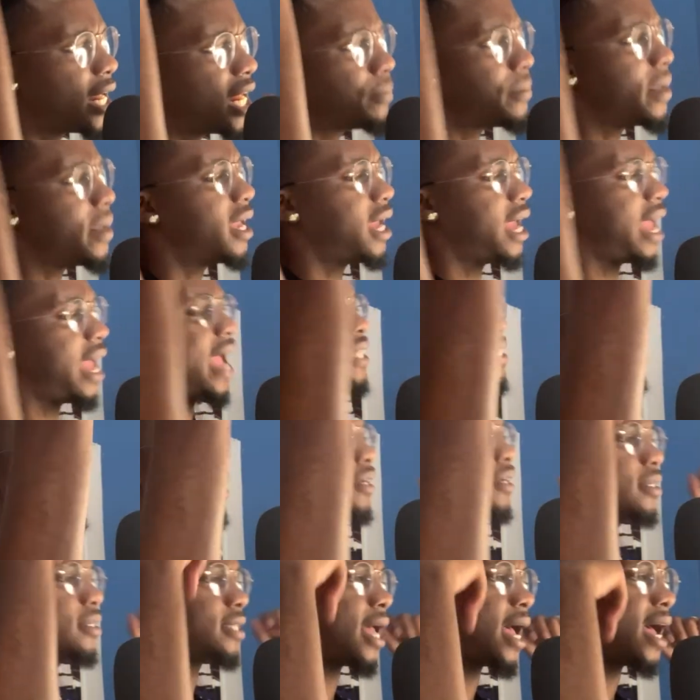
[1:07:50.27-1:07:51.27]
and make it act in a
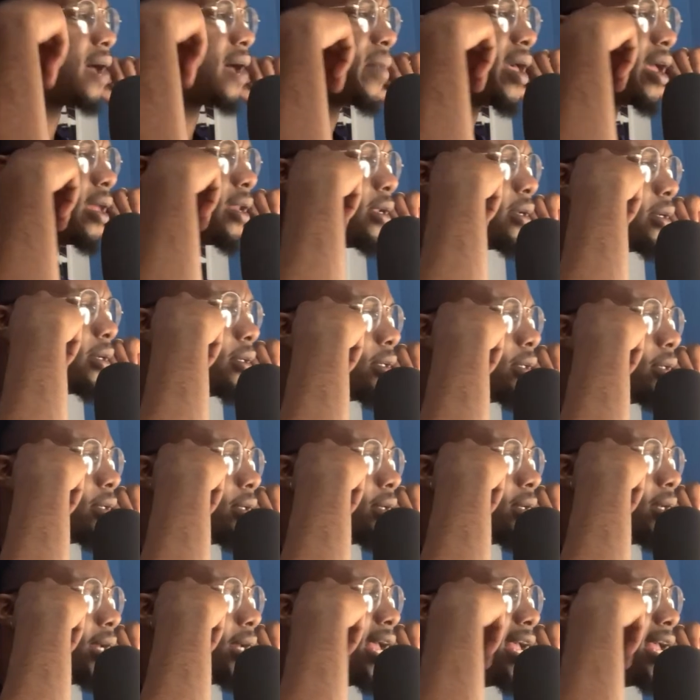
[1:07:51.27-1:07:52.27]
desired manner.
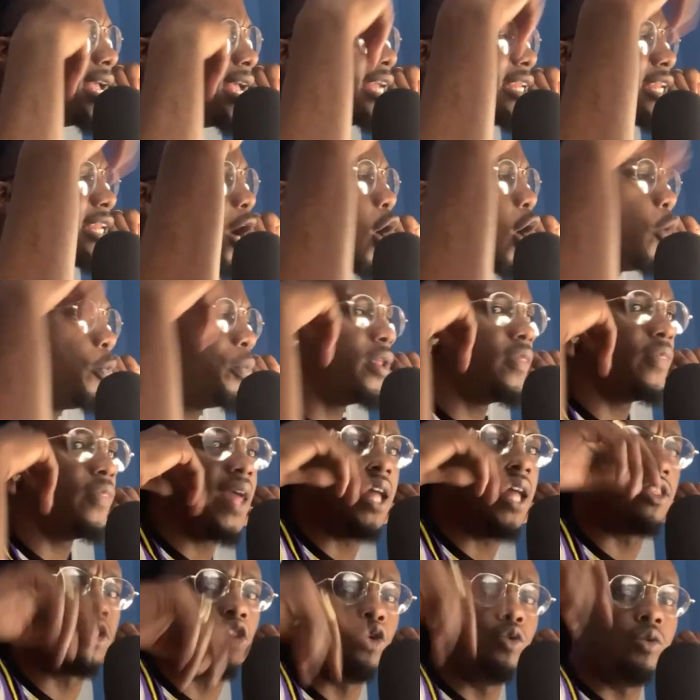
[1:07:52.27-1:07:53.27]
And hoping
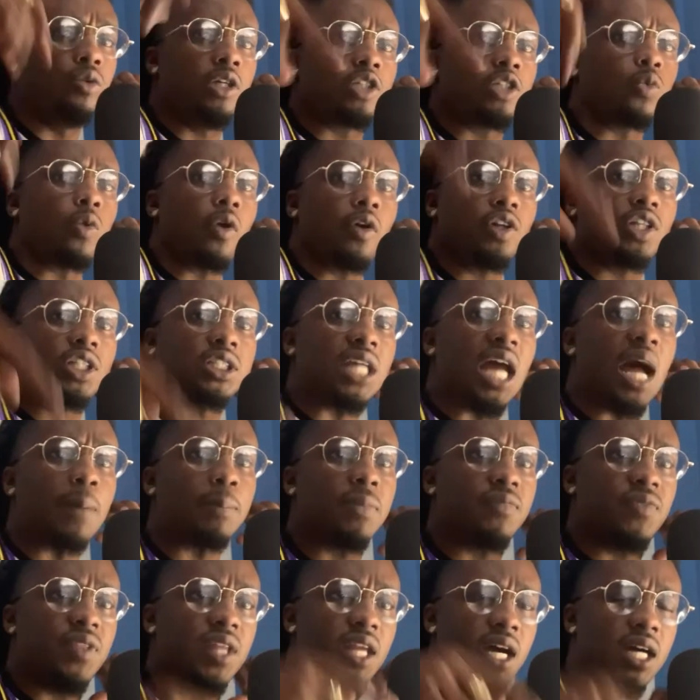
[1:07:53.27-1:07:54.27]
that through this workshop,
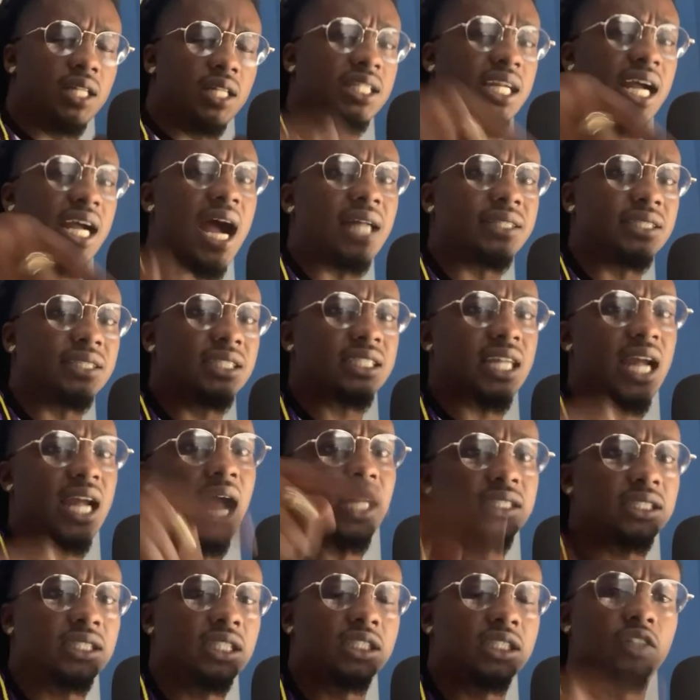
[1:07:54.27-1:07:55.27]
the unconscious
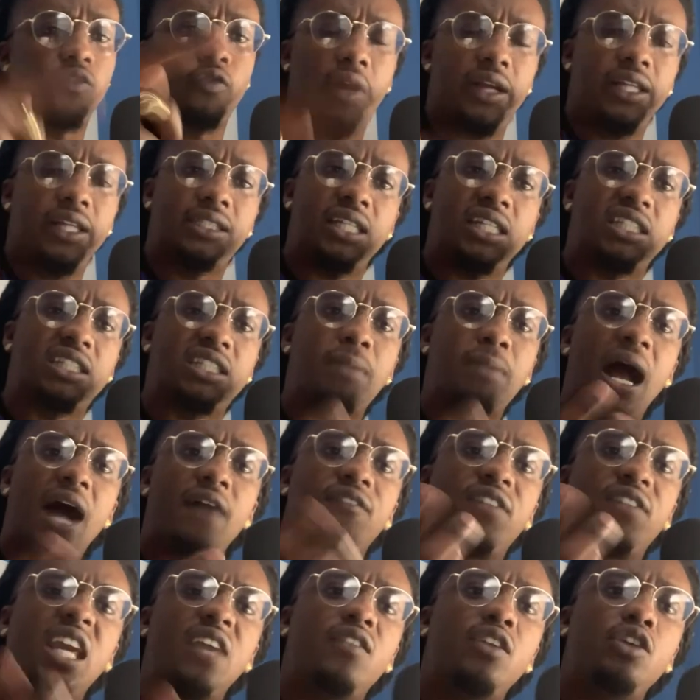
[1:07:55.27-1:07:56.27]
consciousness of racism,
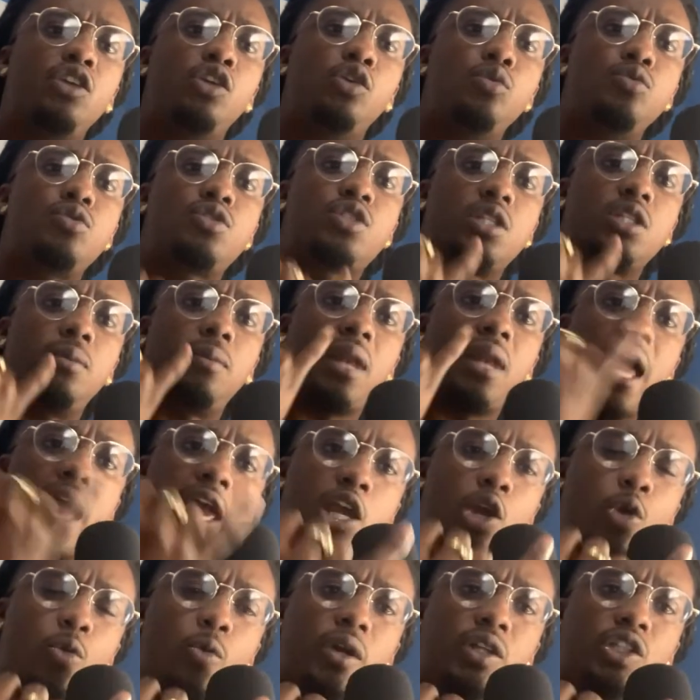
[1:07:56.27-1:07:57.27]
I've given you some
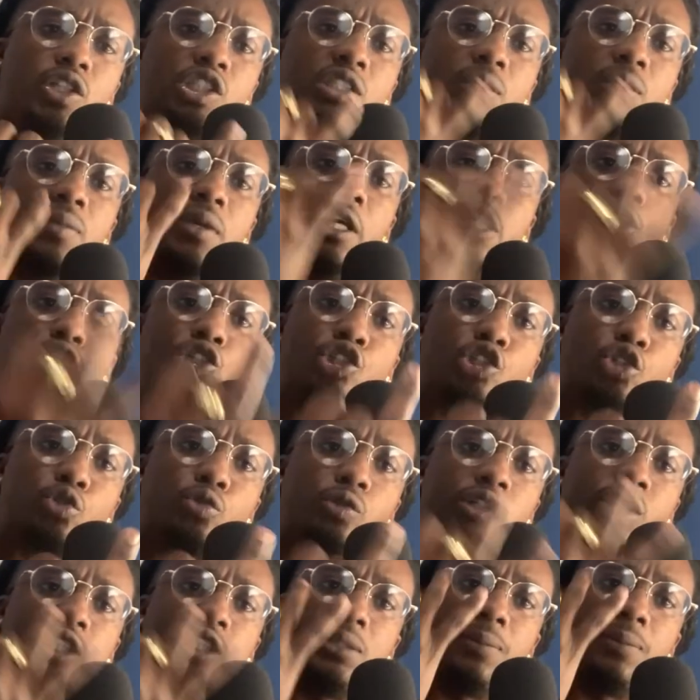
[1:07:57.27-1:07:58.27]
language, some
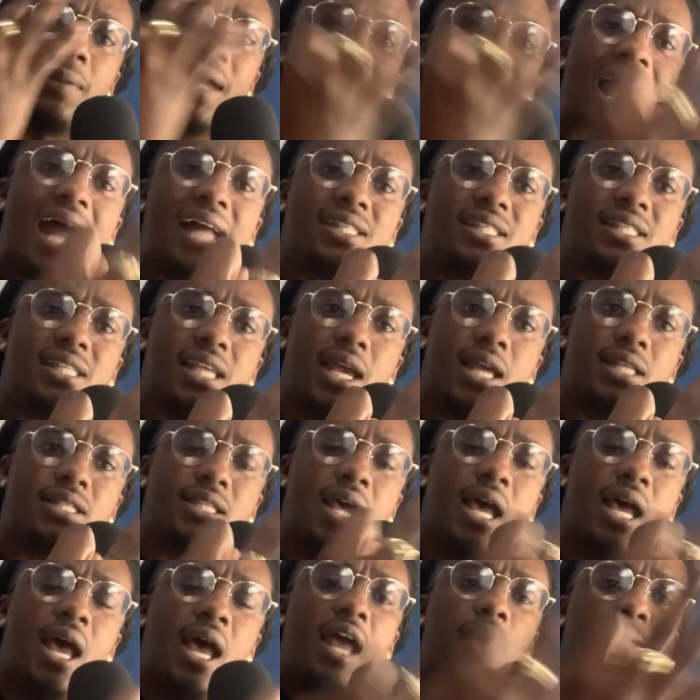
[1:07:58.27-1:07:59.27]
history, some context,
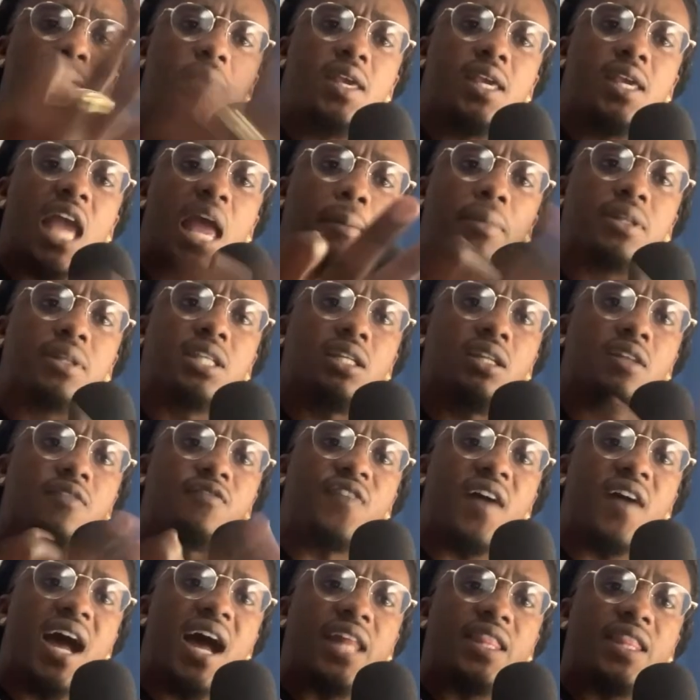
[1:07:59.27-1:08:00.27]
and being able to
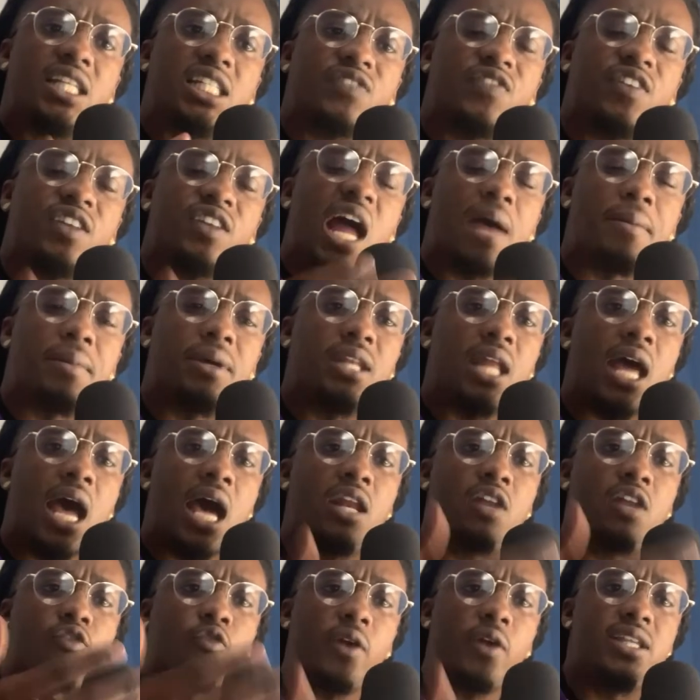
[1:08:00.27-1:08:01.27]
define this phenomenon
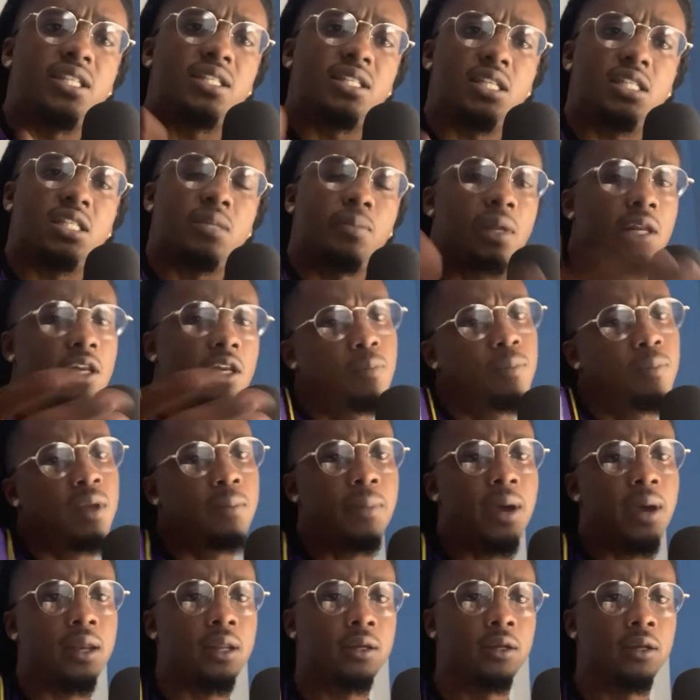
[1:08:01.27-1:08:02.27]
of racism a little bit
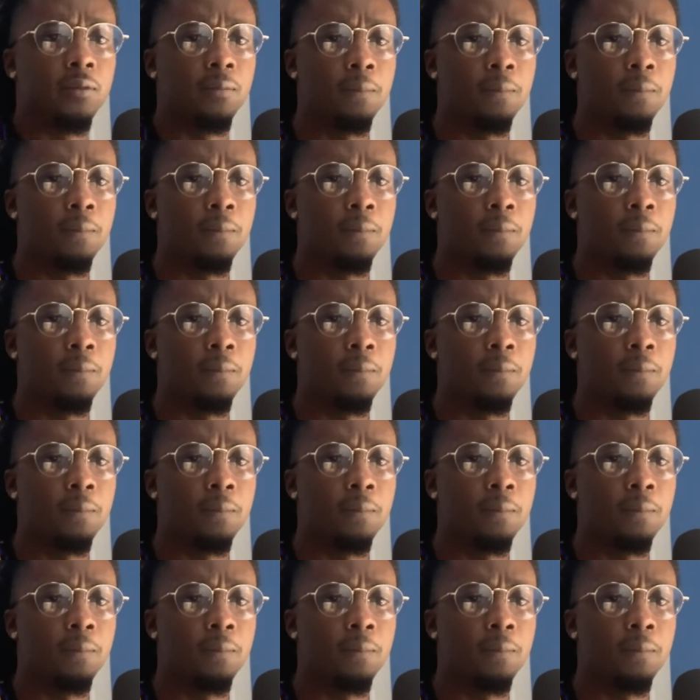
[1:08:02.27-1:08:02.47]
better.